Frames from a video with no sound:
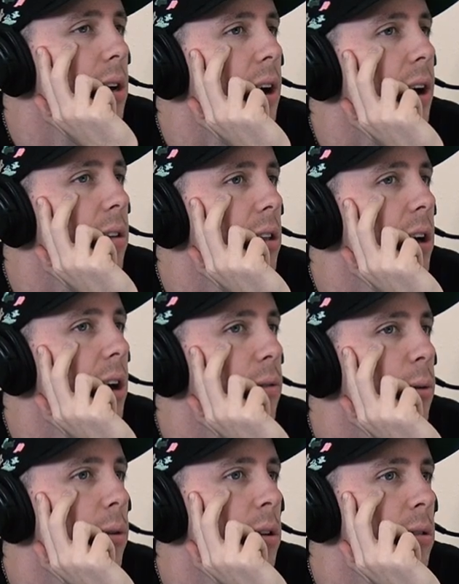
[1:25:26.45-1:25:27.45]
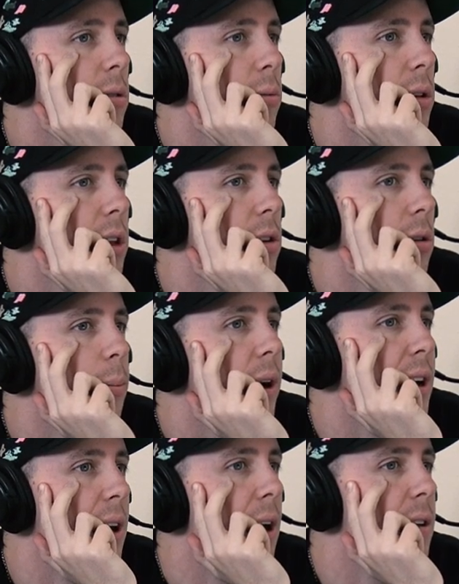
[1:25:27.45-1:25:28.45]
I let everyone when they do a
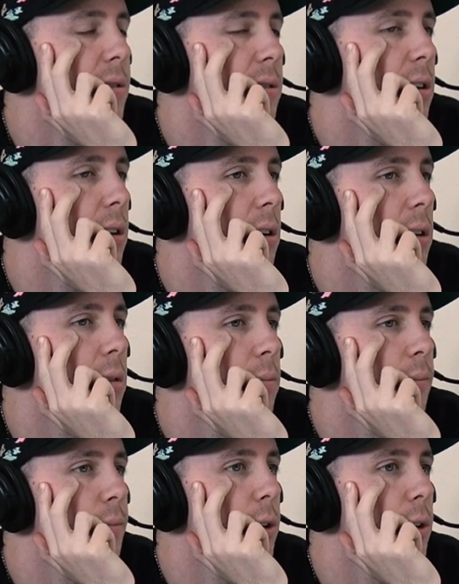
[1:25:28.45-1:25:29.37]
podcast um,